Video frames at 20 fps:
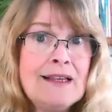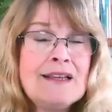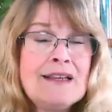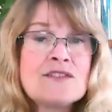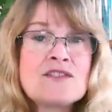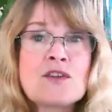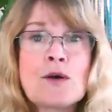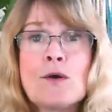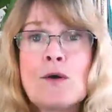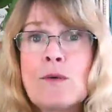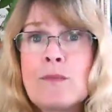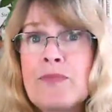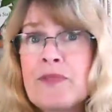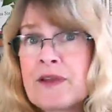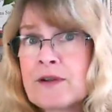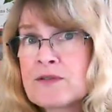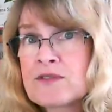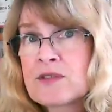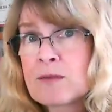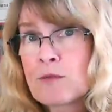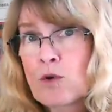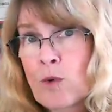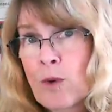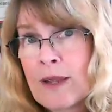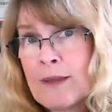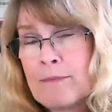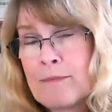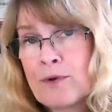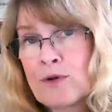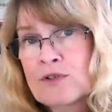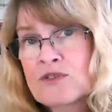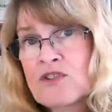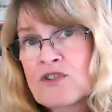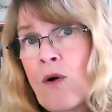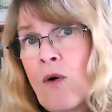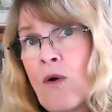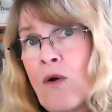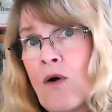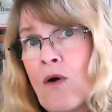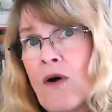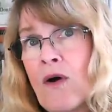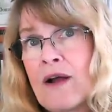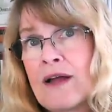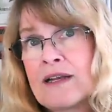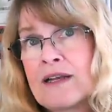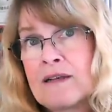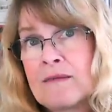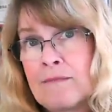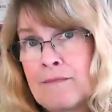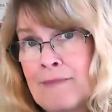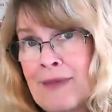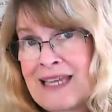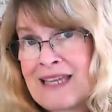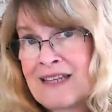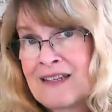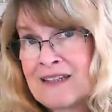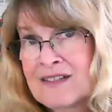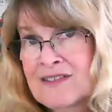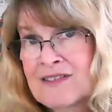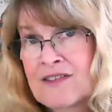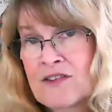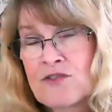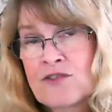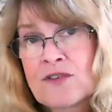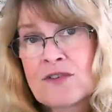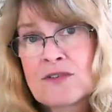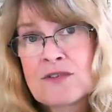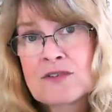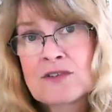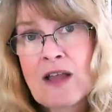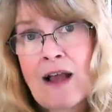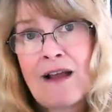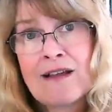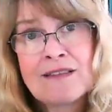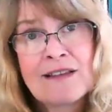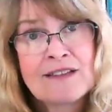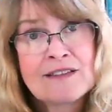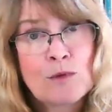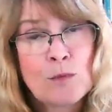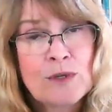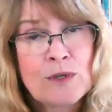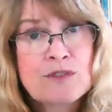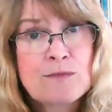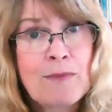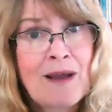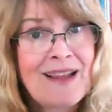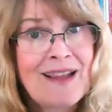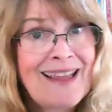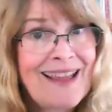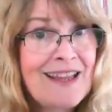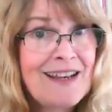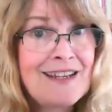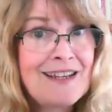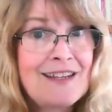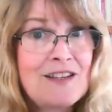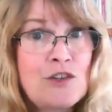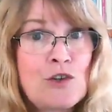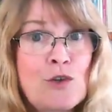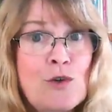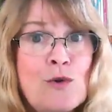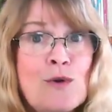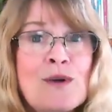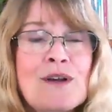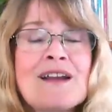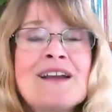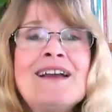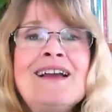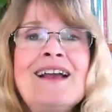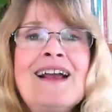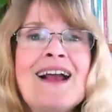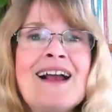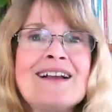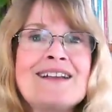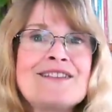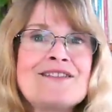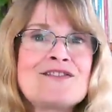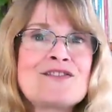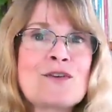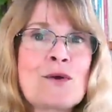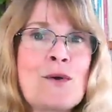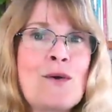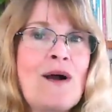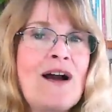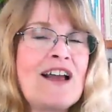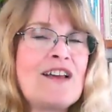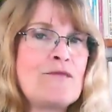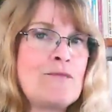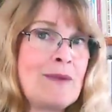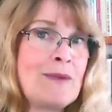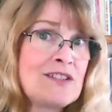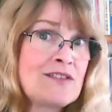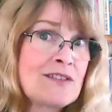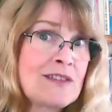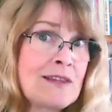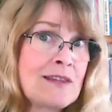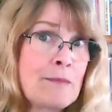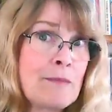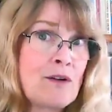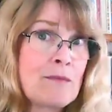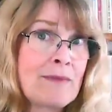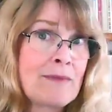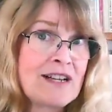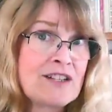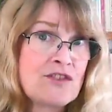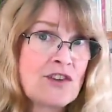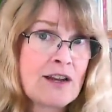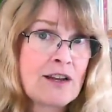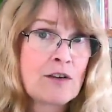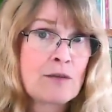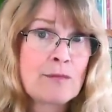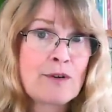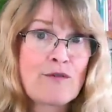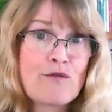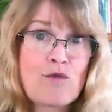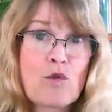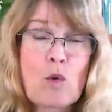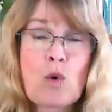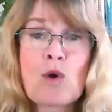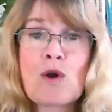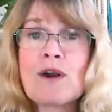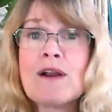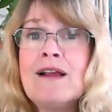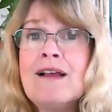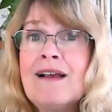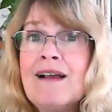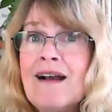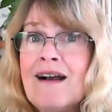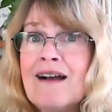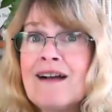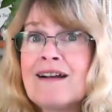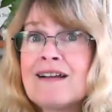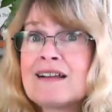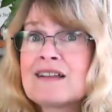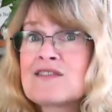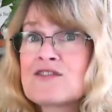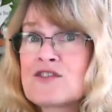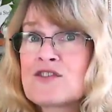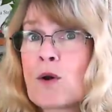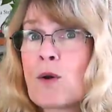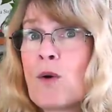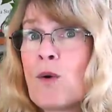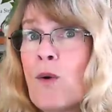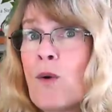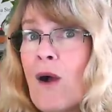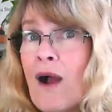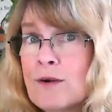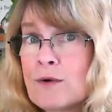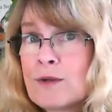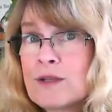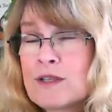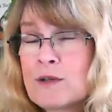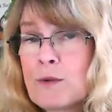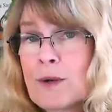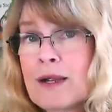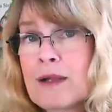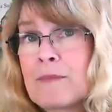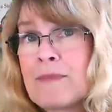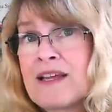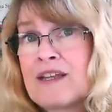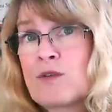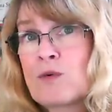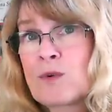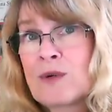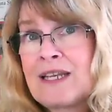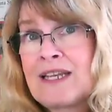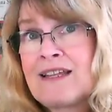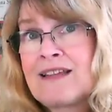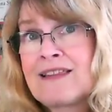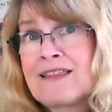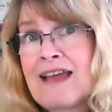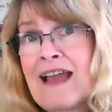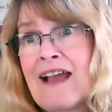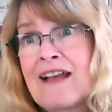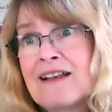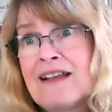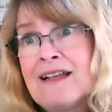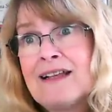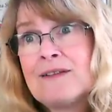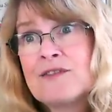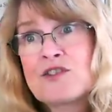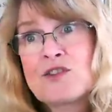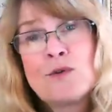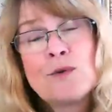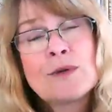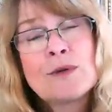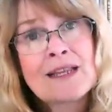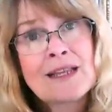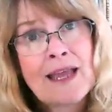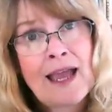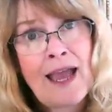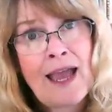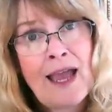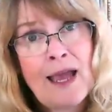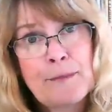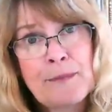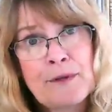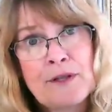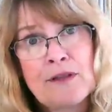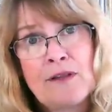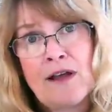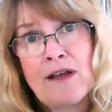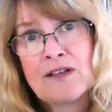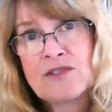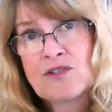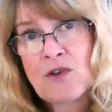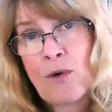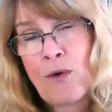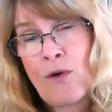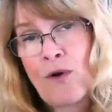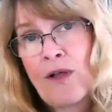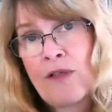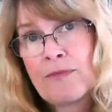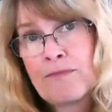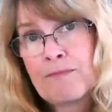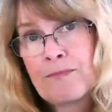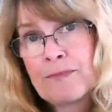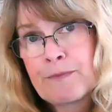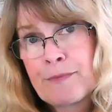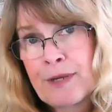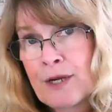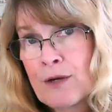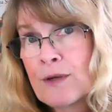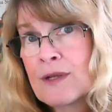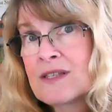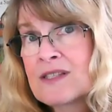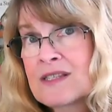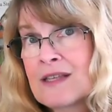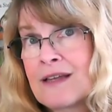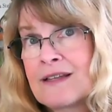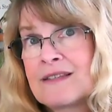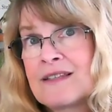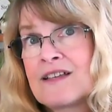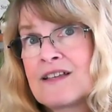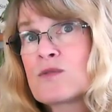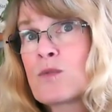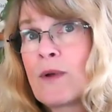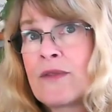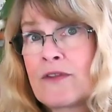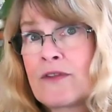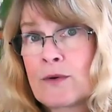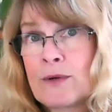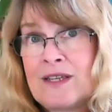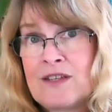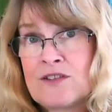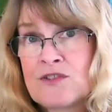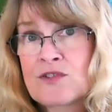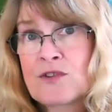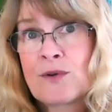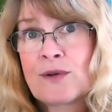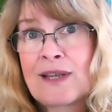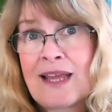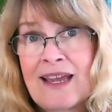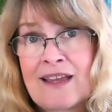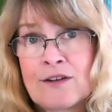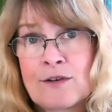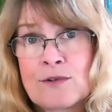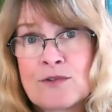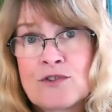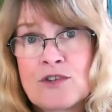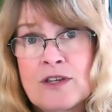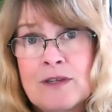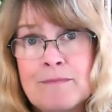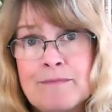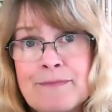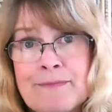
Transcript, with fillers: So, there are some great books on making decisions. I like the ones by Annie Duke. And so, I've mentioned them on my channel before. Uh, so, I really recommend reading that so you can capitalize on periods like this when there is good energy.